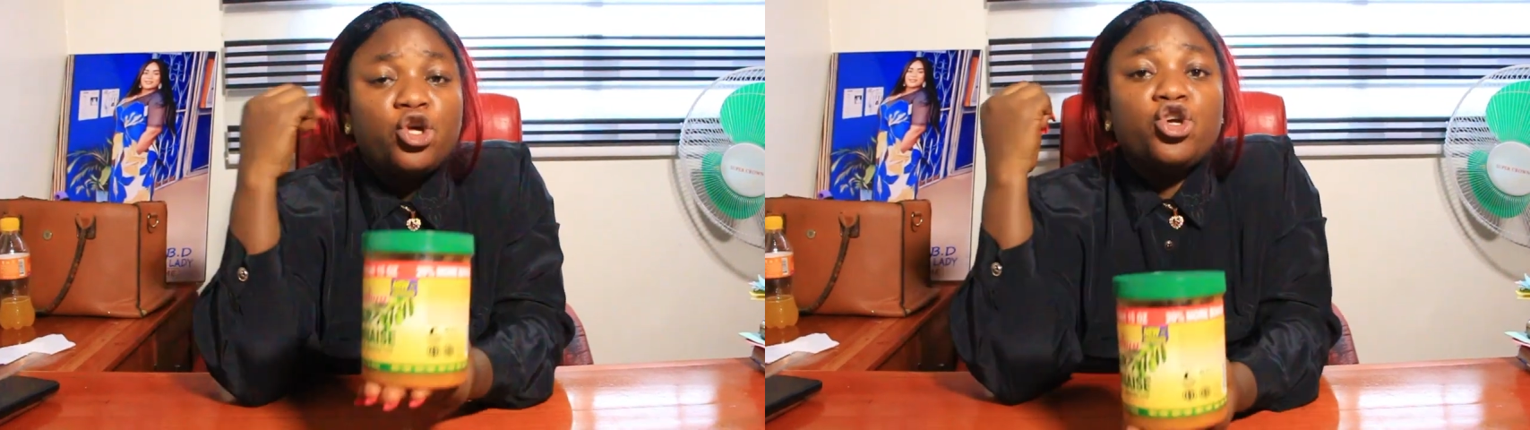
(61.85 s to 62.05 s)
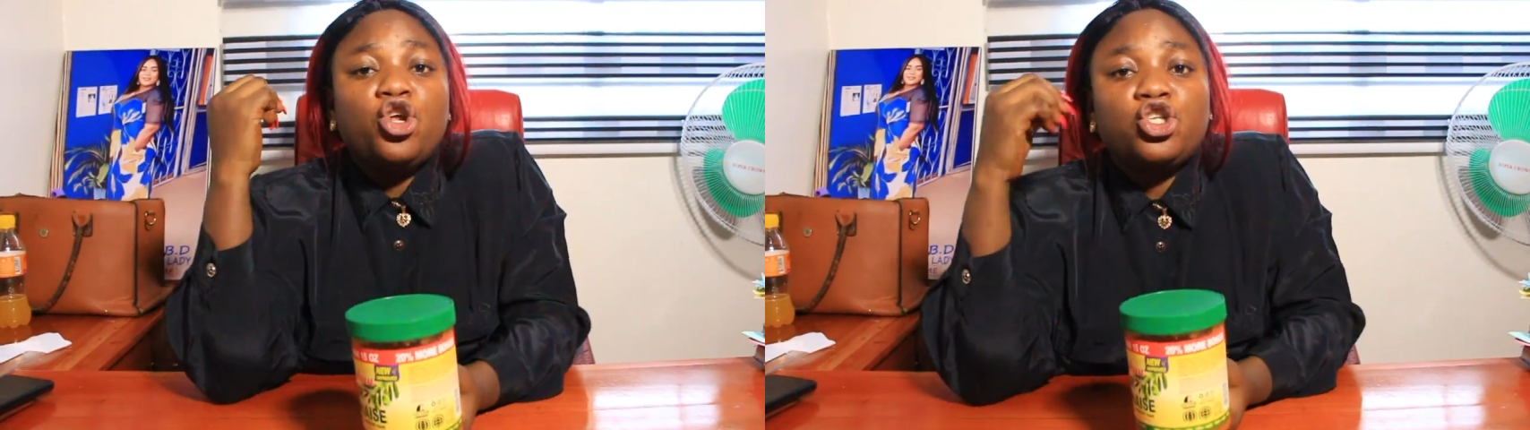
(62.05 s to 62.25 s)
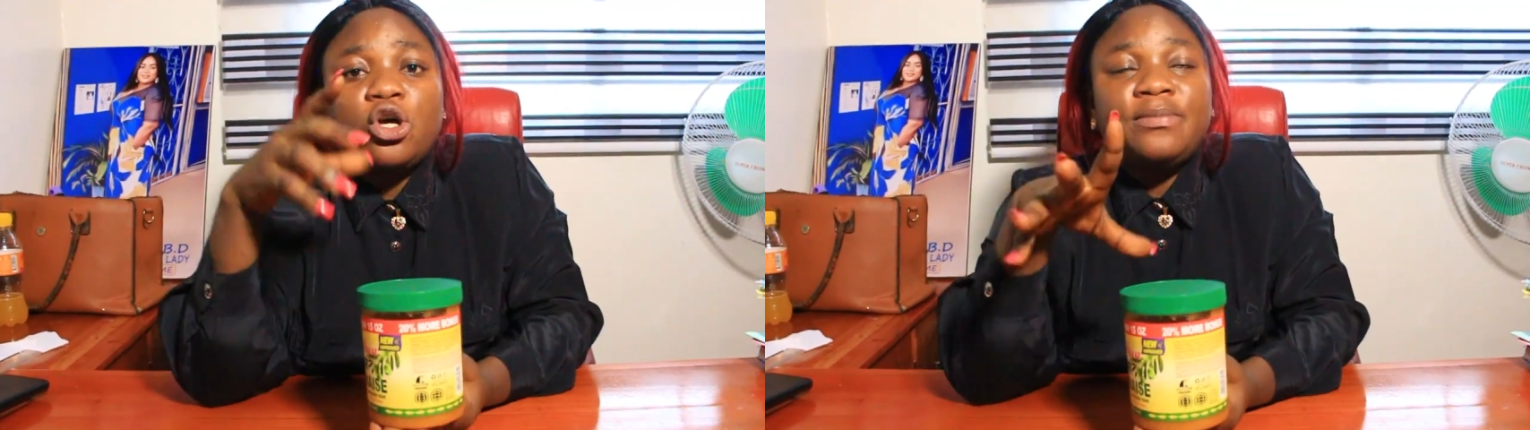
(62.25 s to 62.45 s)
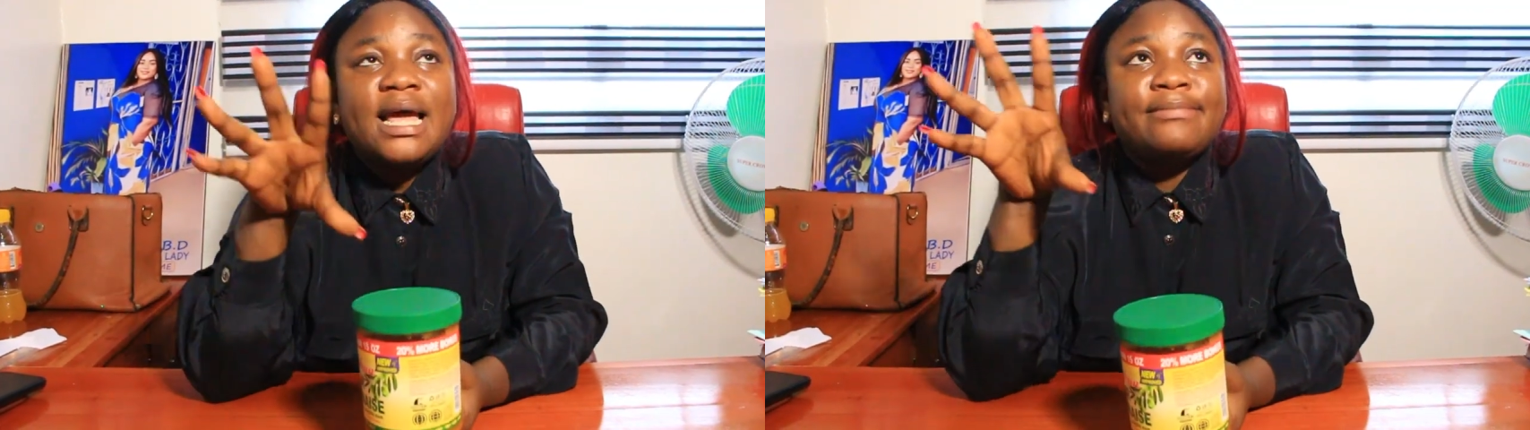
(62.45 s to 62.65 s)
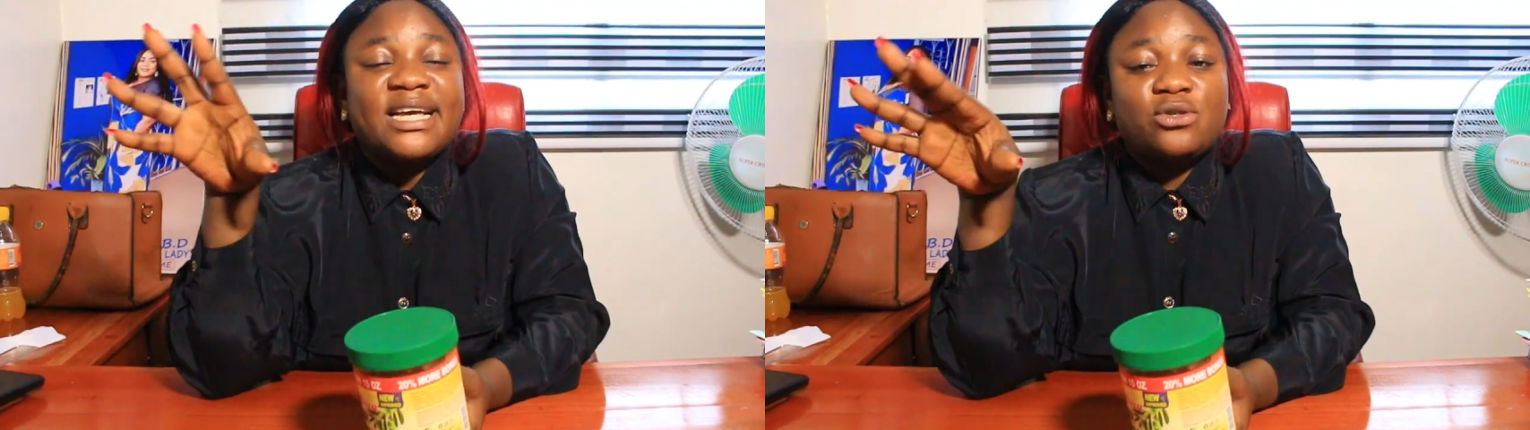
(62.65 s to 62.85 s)
You know,
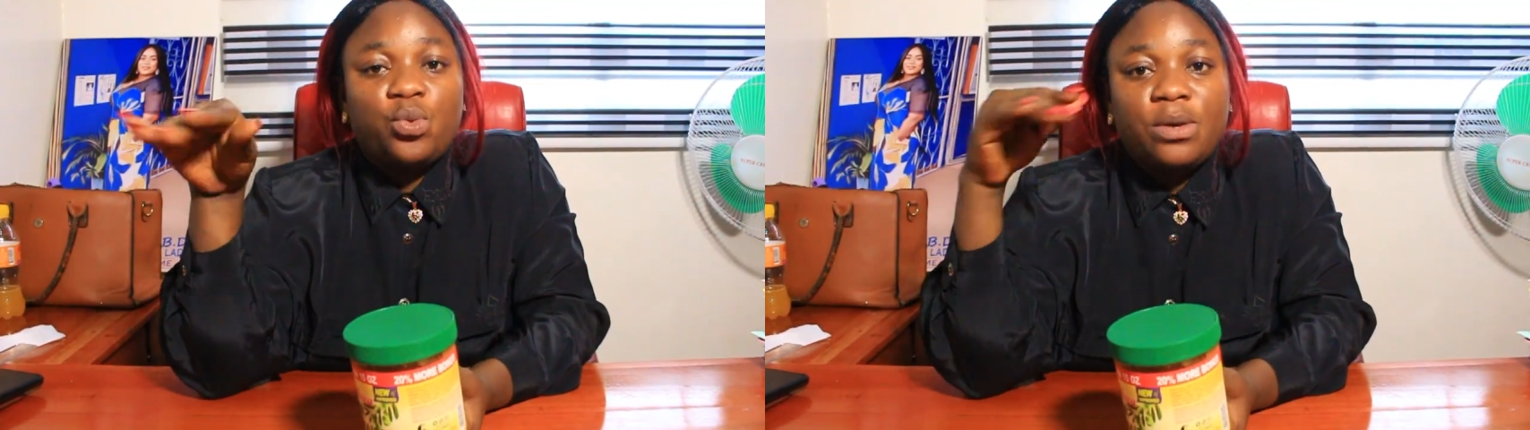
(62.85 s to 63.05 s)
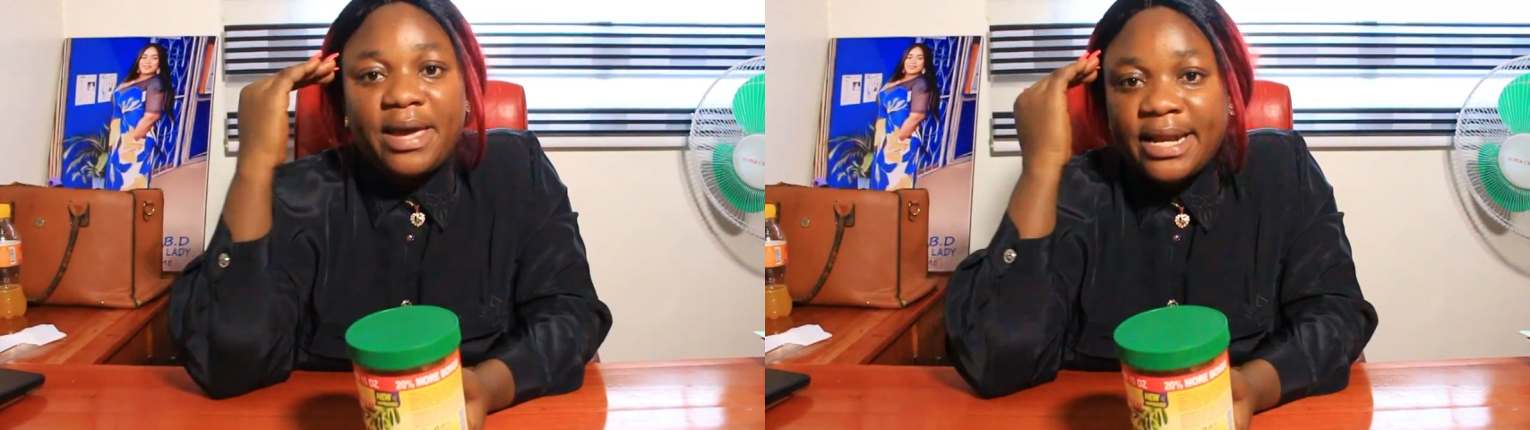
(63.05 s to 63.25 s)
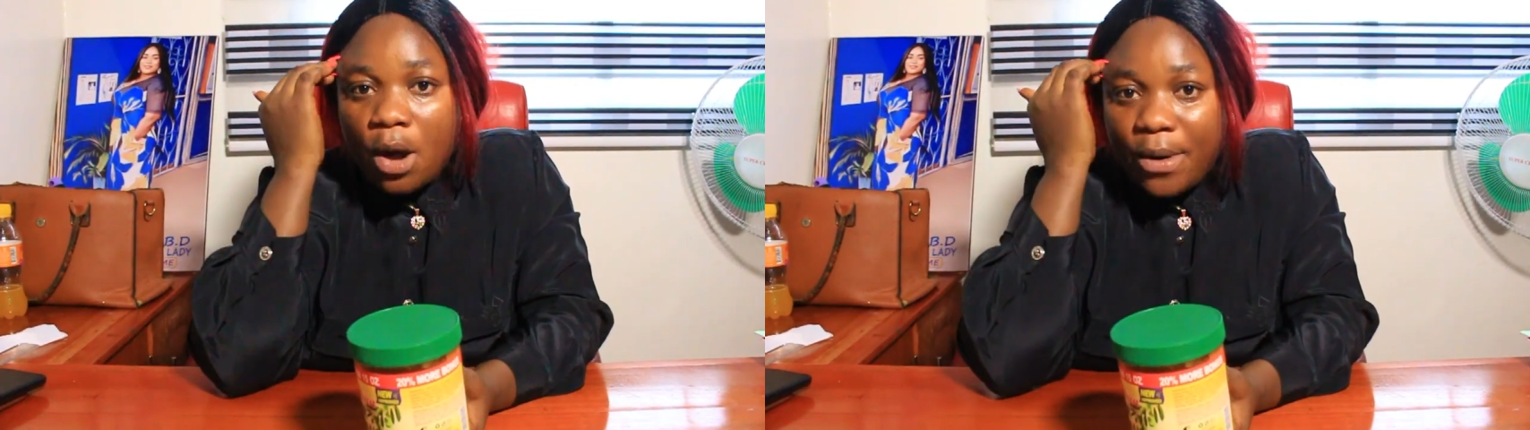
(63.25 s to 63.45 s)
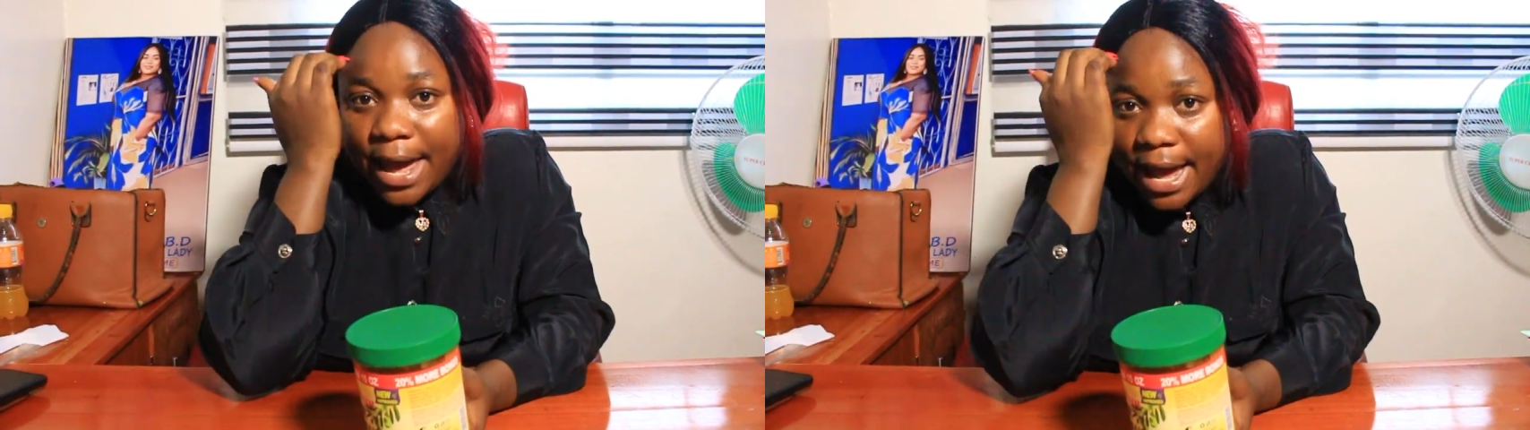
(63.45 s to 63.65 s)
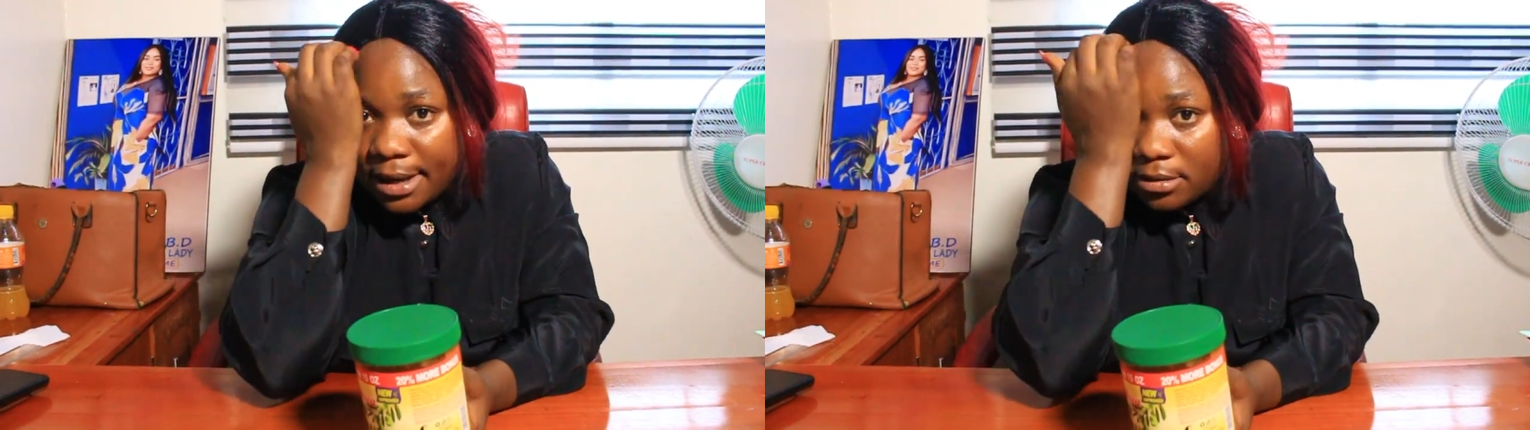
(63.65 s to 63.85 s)
sometimes as women, our
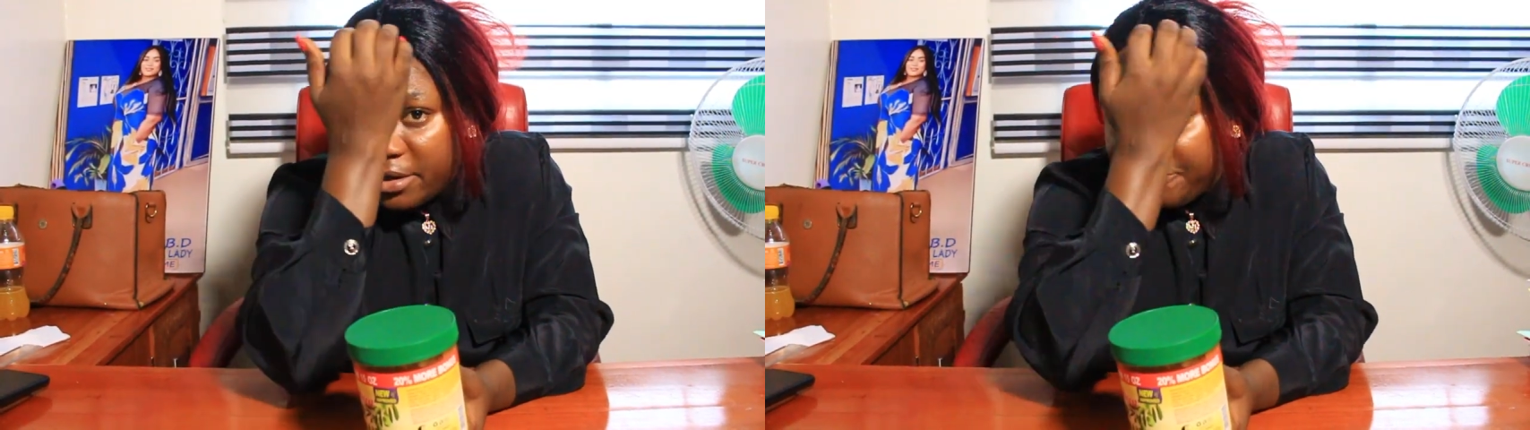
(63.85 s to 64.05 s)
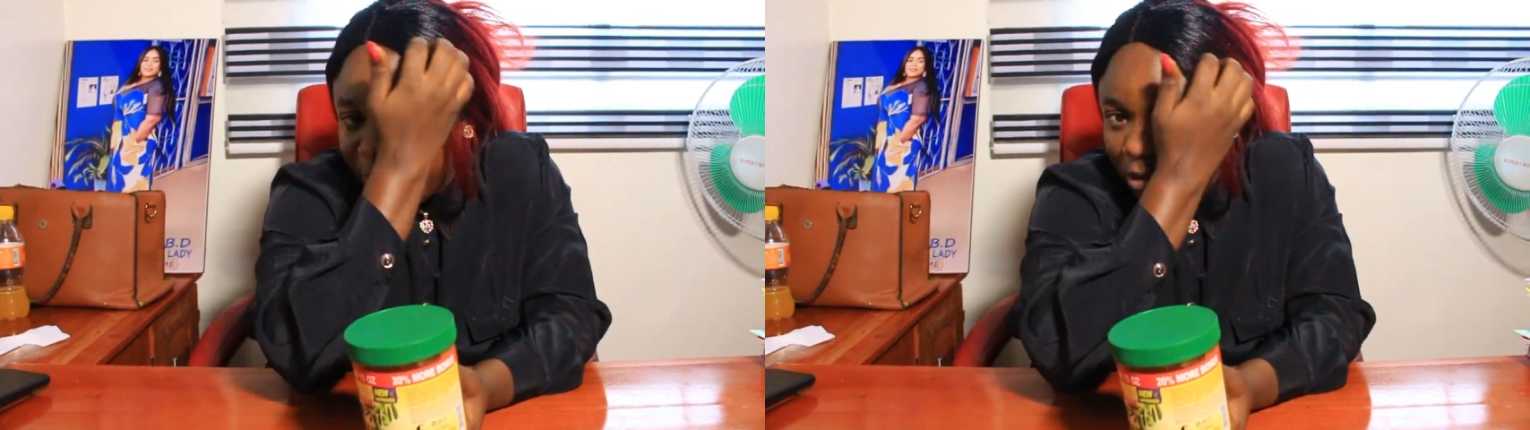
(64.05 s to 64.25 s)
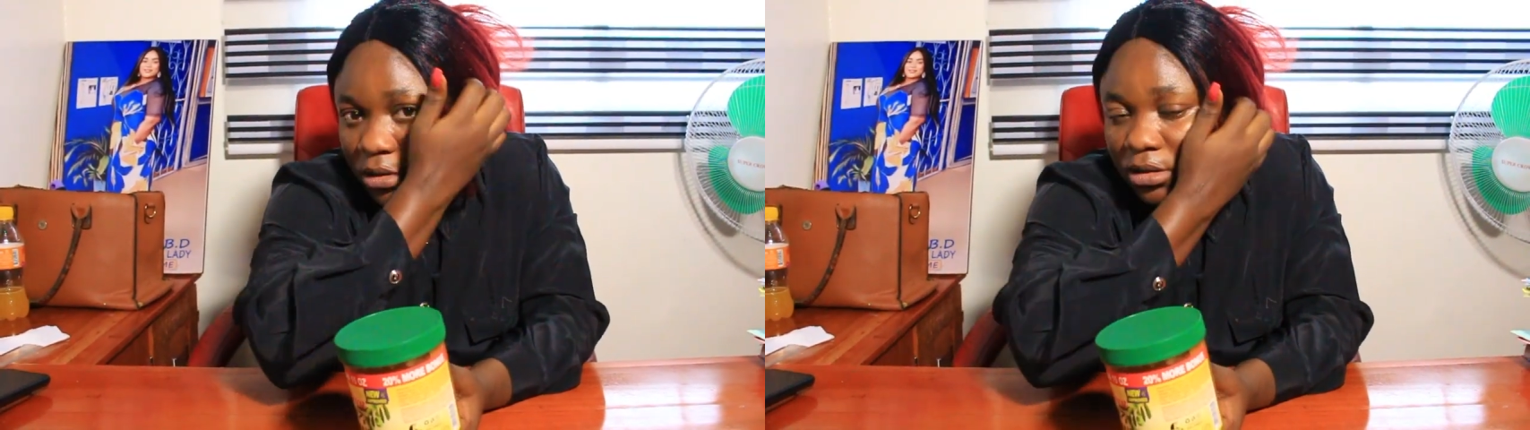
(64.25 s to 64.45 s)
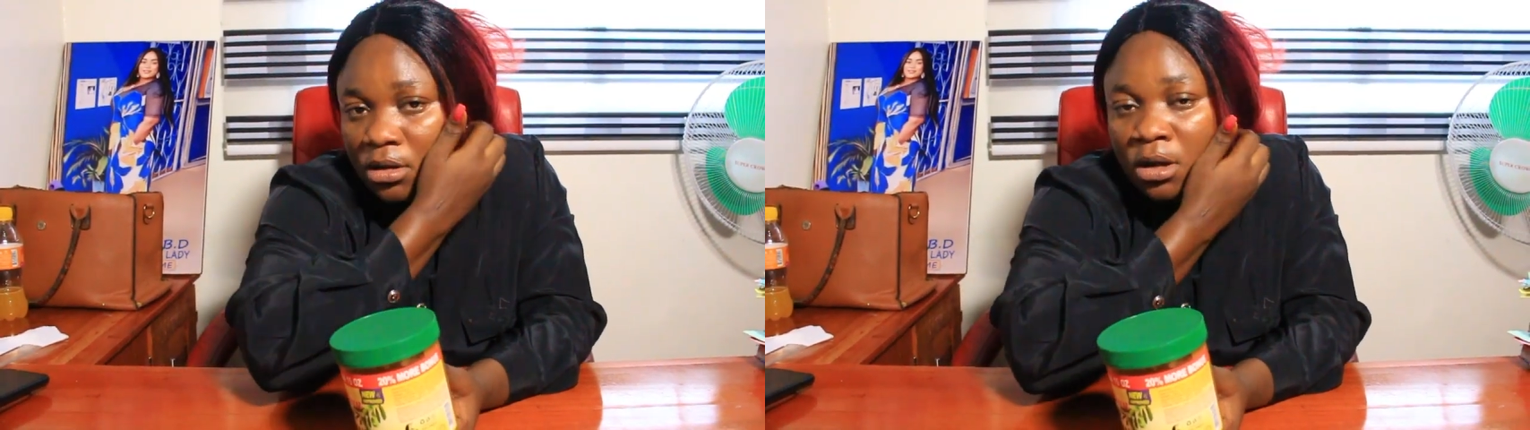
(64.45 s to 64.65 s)
hair, the front